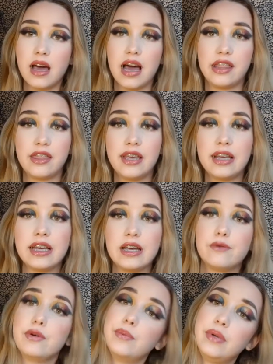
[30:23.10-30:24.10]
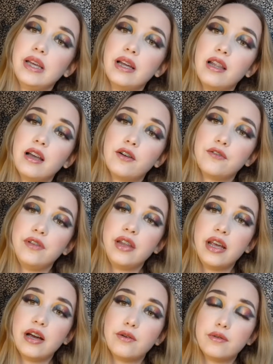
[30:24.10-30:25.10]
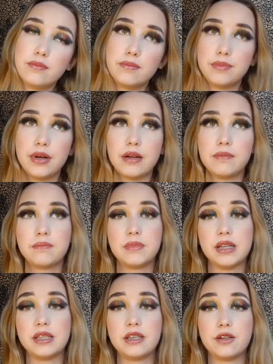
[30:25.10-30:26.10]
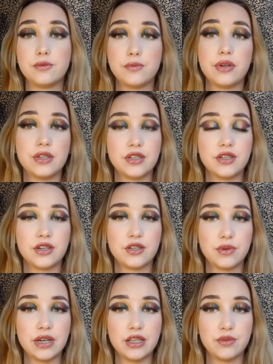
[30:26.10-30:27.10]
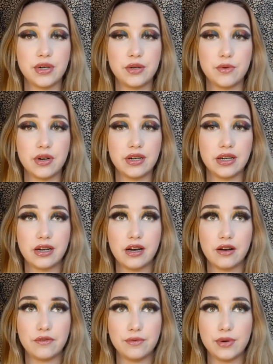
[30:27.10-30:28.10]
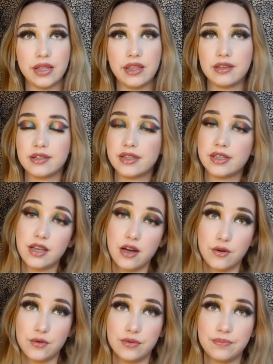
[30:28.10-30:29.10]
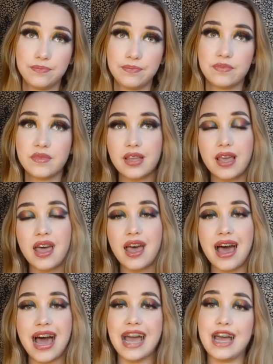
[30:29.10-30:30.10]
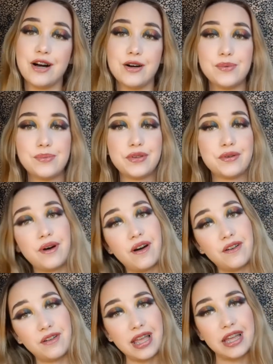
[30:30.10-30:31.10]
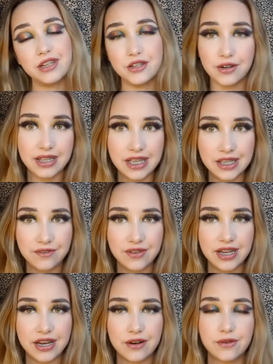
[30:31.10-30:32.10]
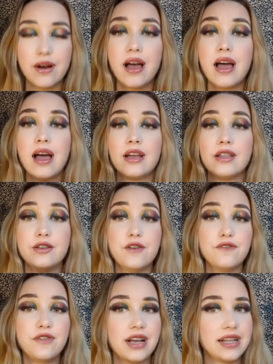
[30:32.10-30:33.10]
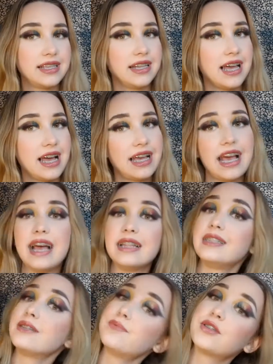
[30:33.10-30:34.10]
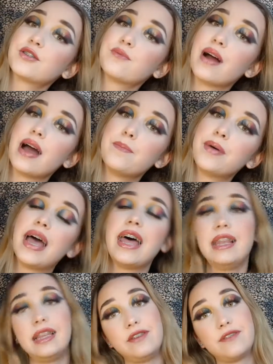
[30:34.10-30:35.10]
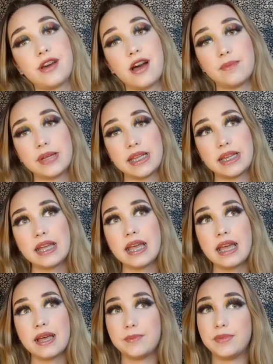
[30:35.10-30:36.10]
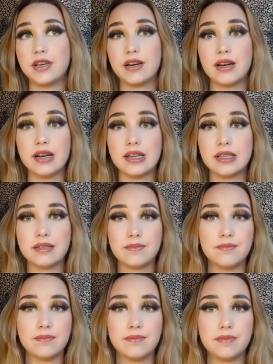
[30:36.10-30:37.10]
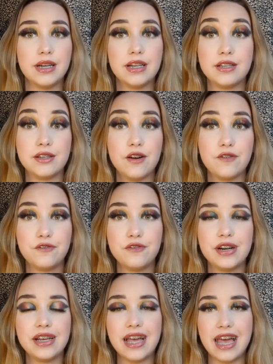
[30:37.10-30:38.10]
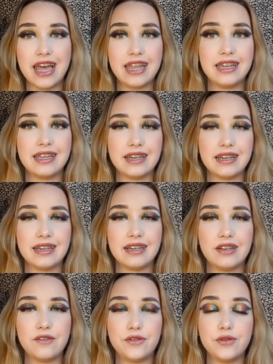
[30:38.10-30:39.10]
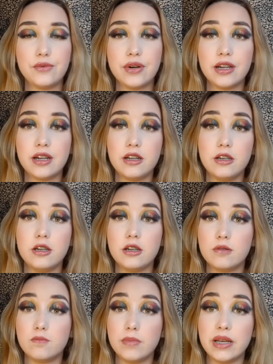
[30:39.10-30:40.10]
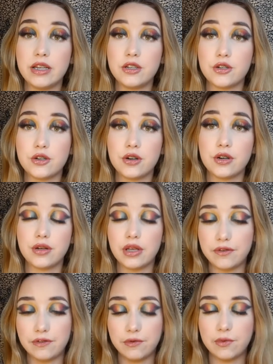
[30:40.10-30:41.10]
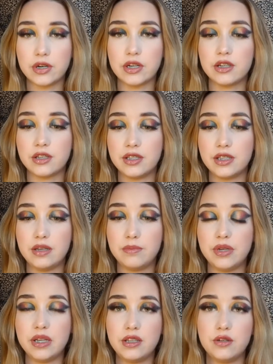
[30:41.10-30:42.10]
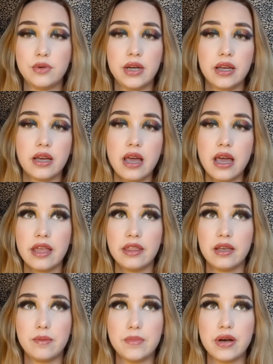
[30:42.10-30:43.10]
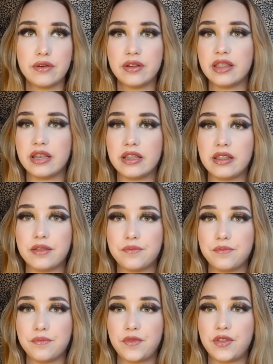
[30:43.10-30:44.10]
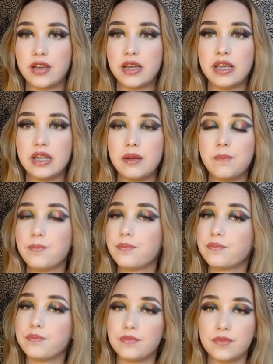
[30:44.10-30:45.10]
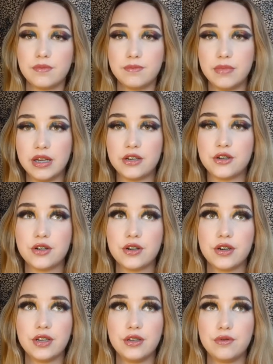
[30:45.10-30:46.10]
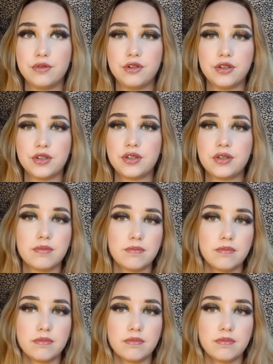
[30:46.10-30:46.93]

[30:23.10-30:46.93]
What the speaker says: I think it will be a long video, but it's a good one to start 2021 off with. So I hope you all enjoyed this video. Don't forget to like and subscribe and leave a comment, because it's all free. And if you want to if you want to see me doing the Meredith thingy, make sure you just